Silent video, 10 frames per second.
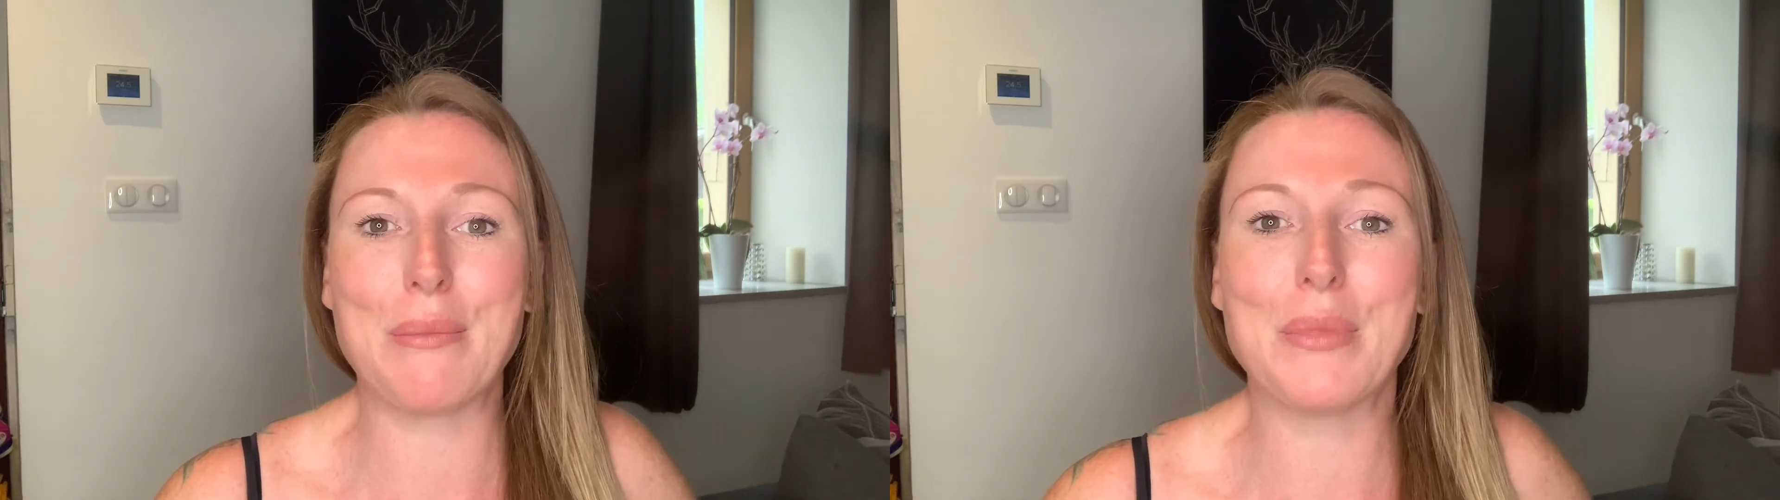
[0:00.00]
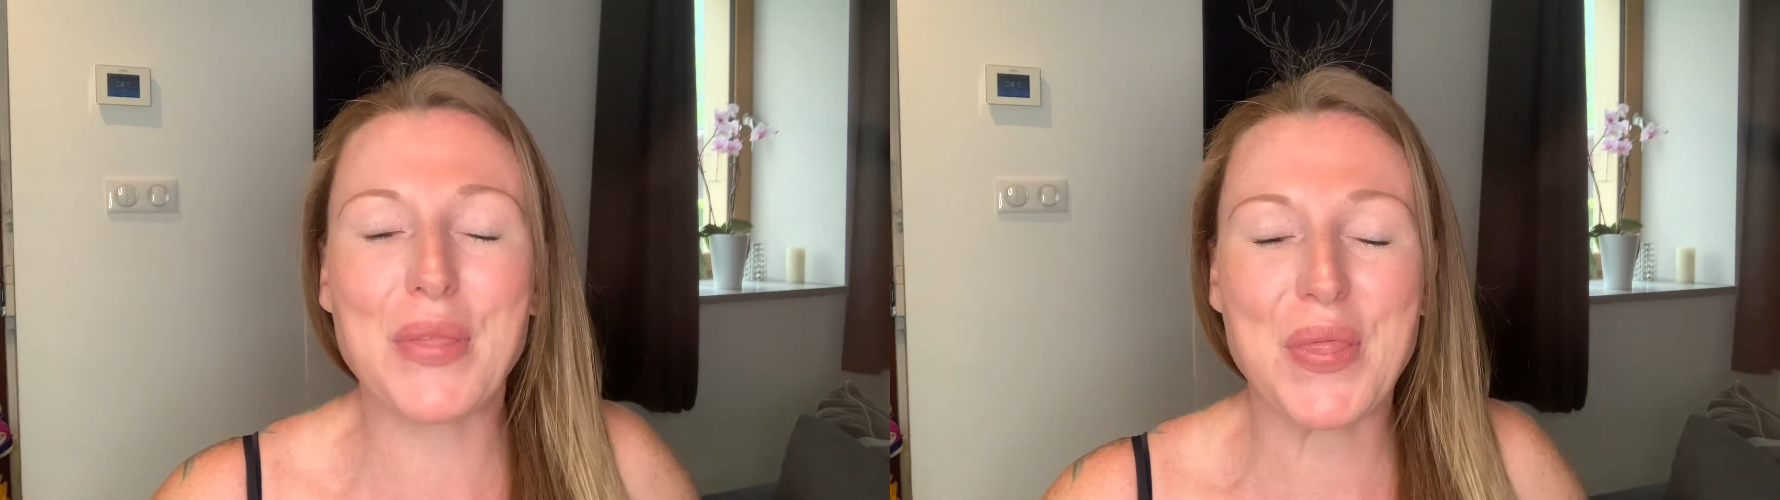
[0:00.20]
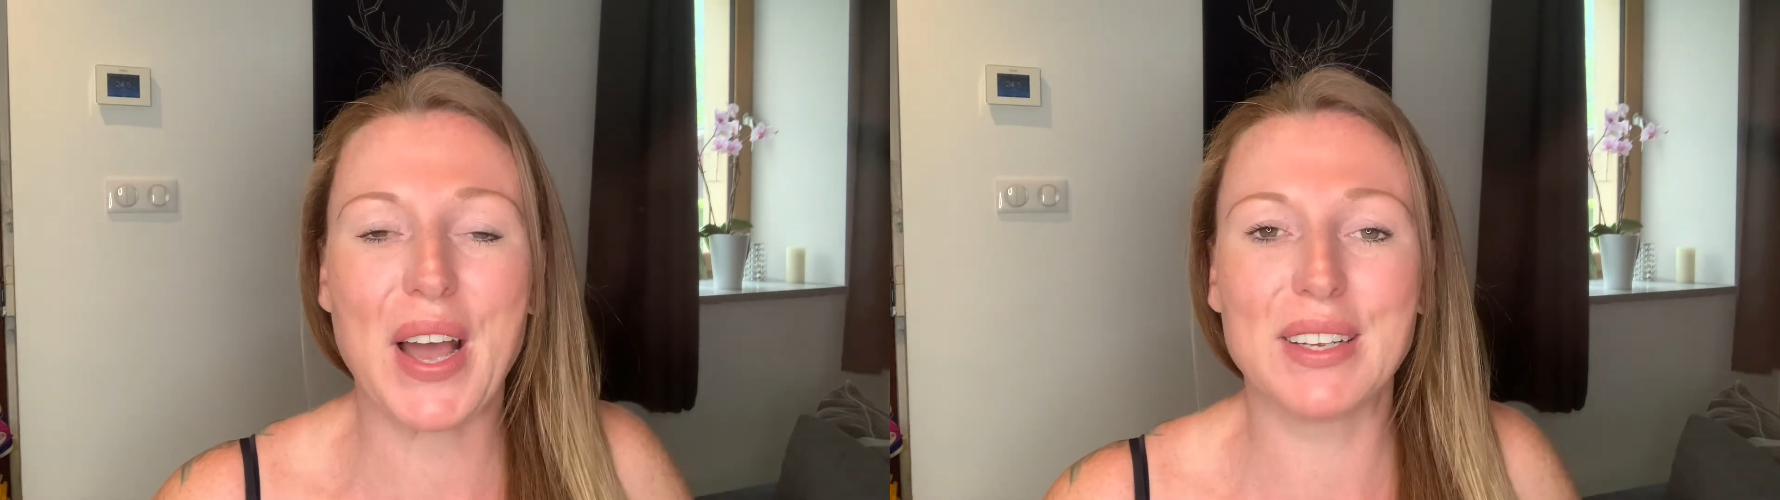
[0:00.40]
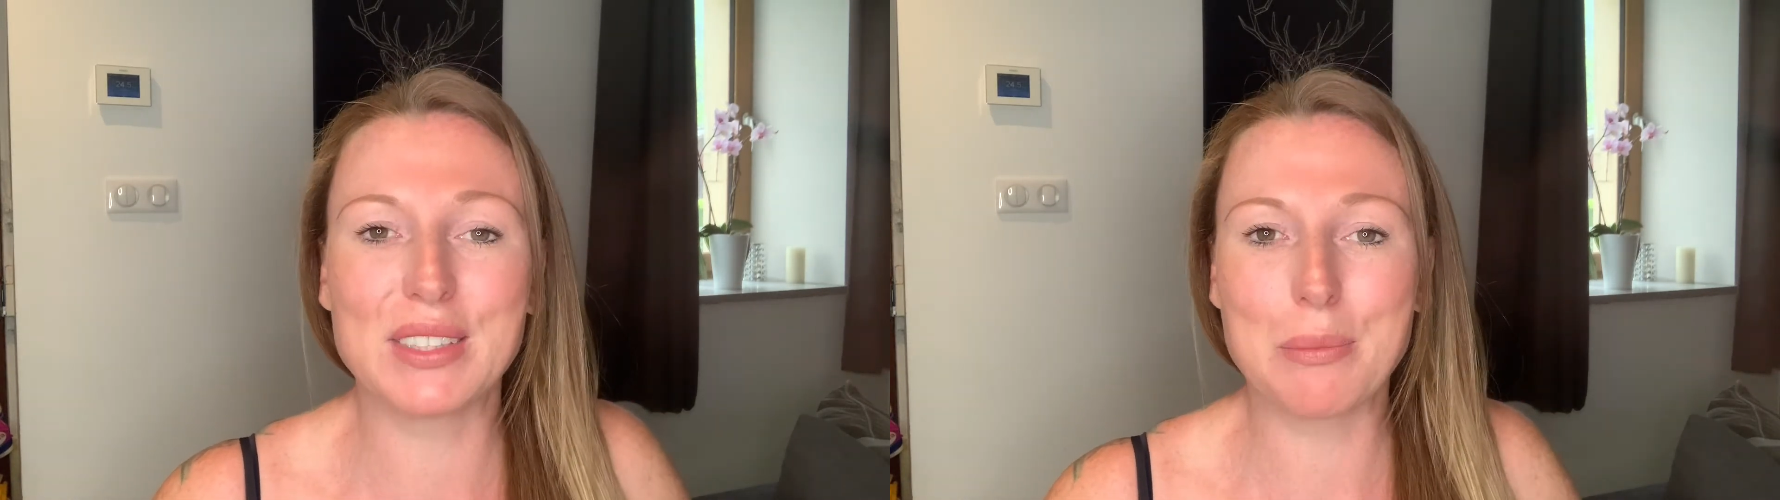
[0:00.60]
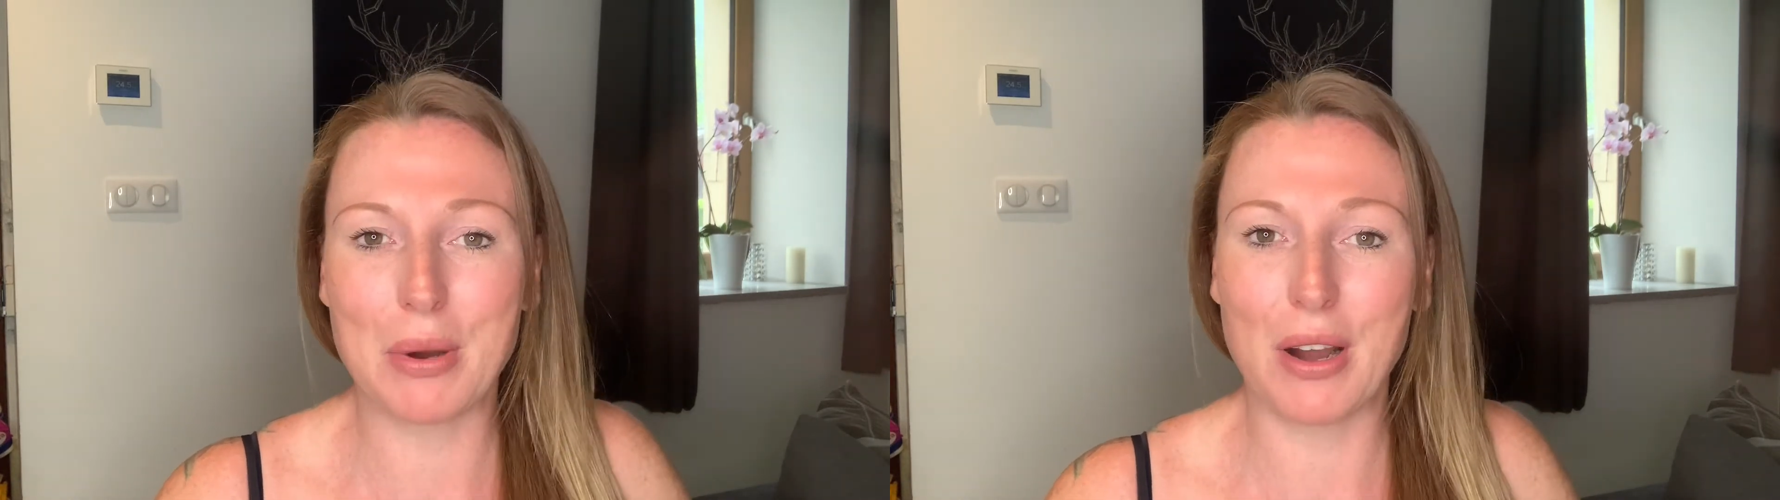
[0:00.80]
But that's
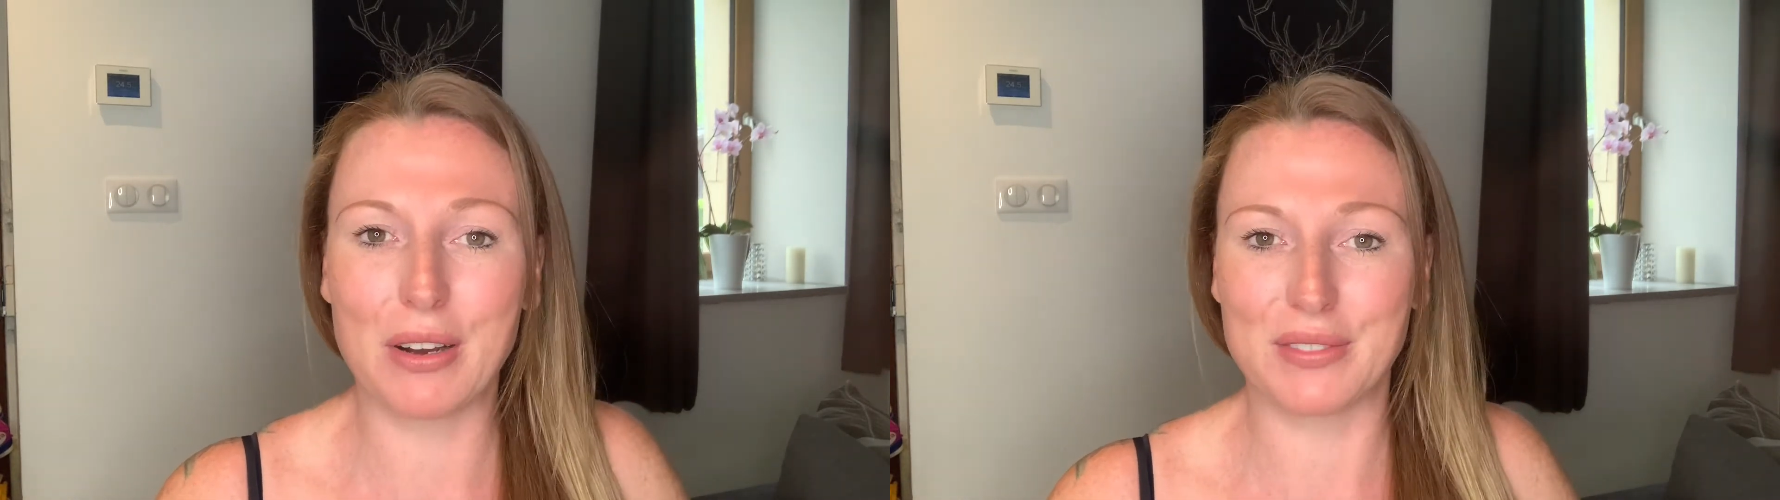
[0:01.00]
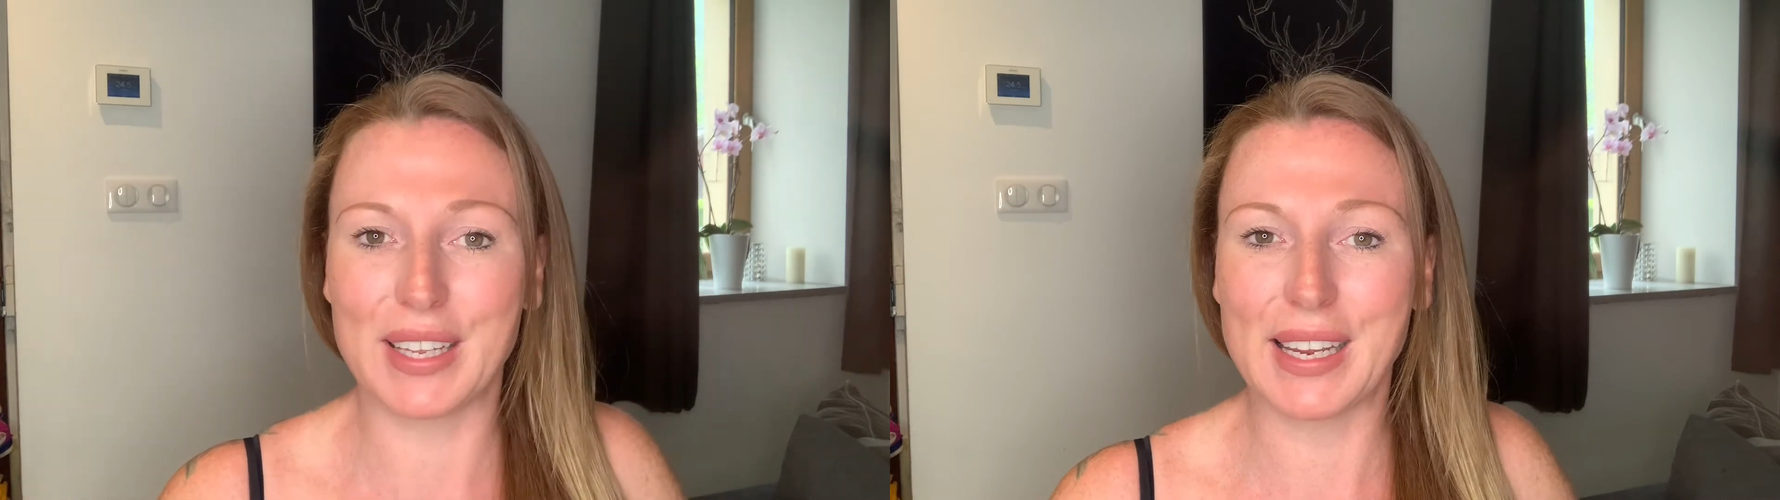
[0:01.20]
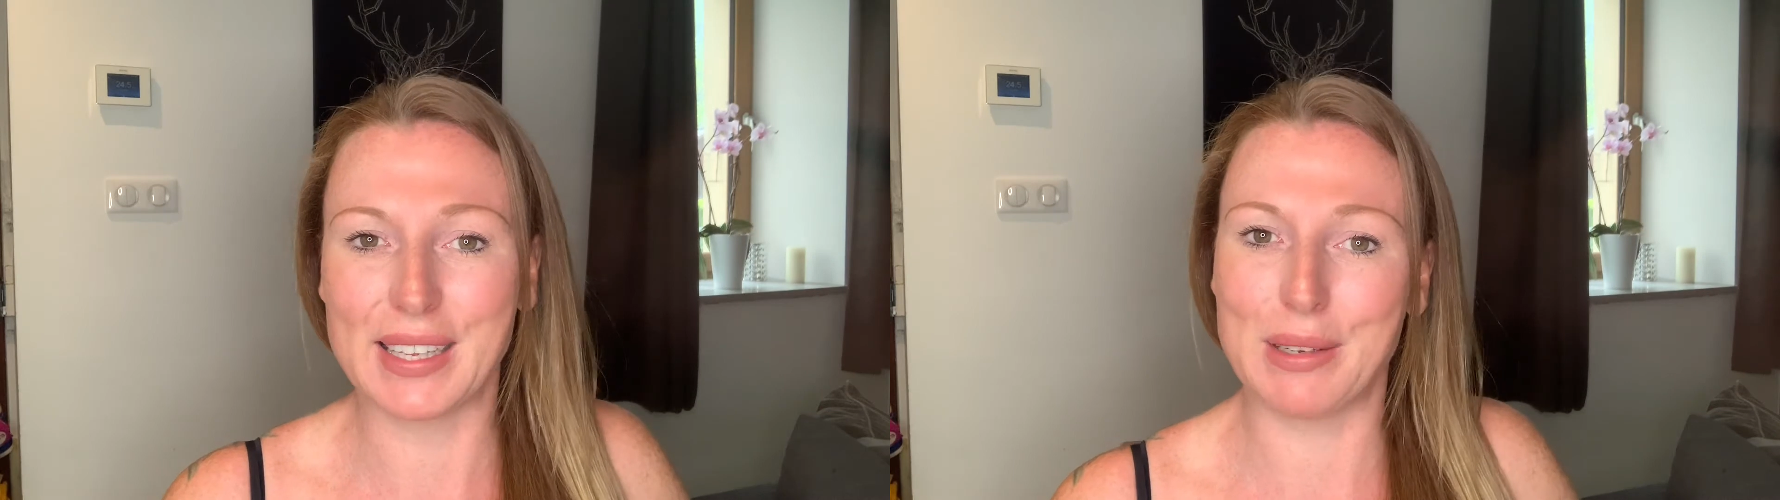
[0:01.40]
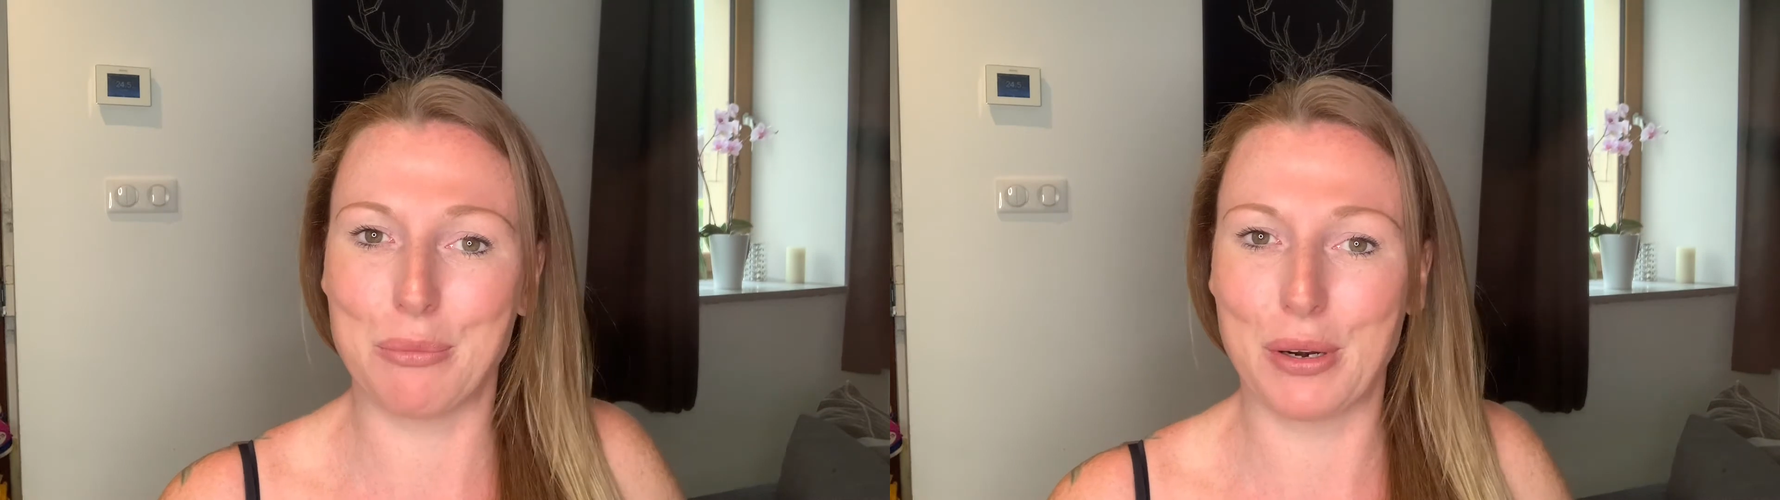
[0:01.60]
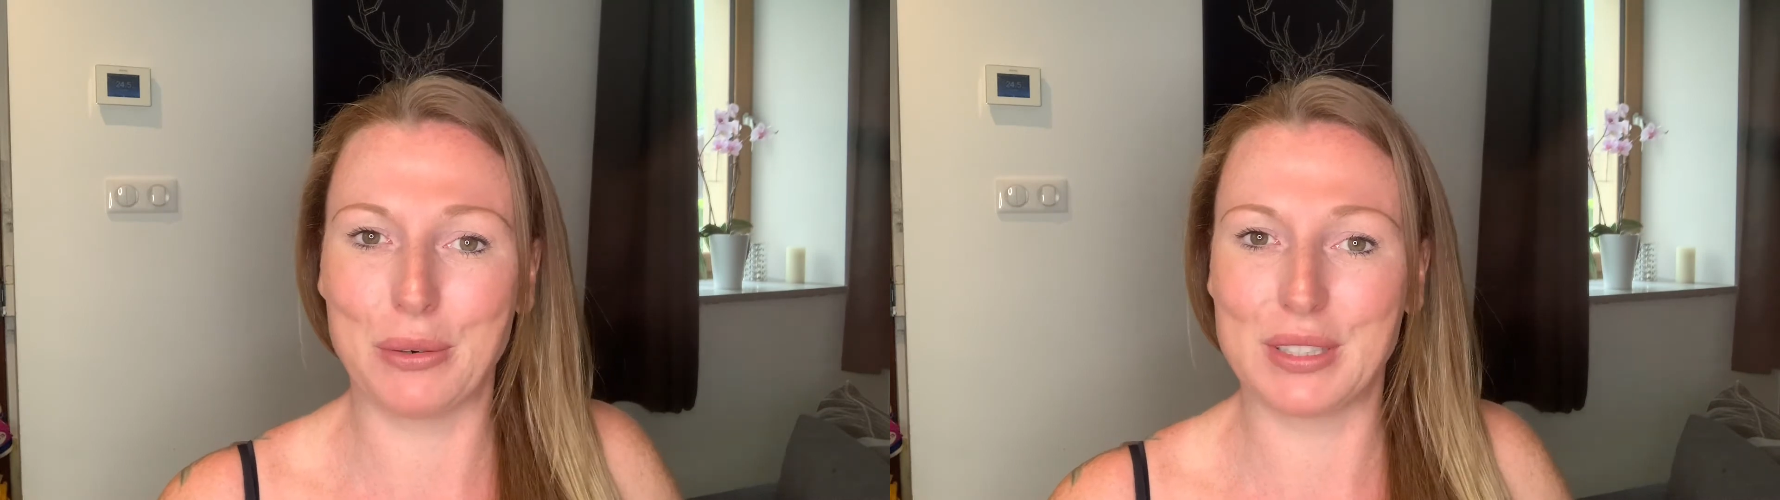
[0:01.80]
the part of the healing
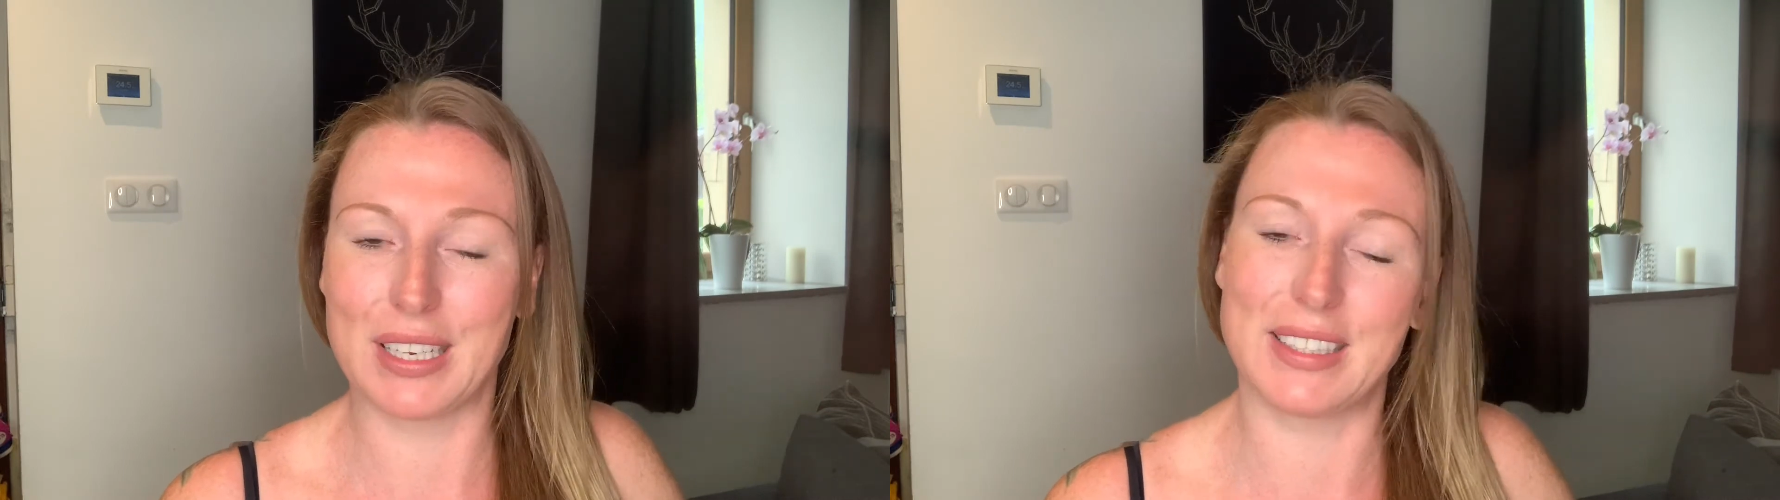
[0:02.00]
process,